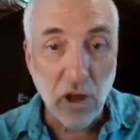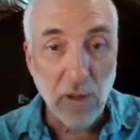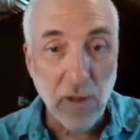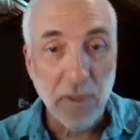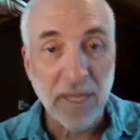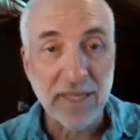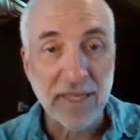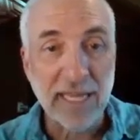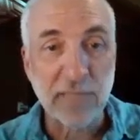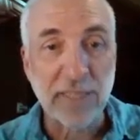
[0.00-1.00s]
We saw
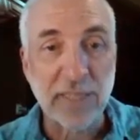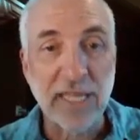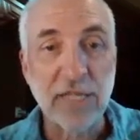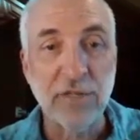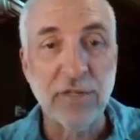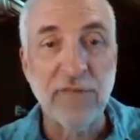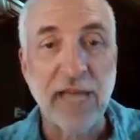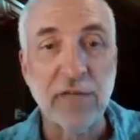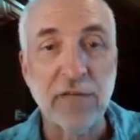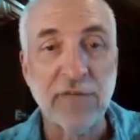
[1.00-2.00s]
that the expectation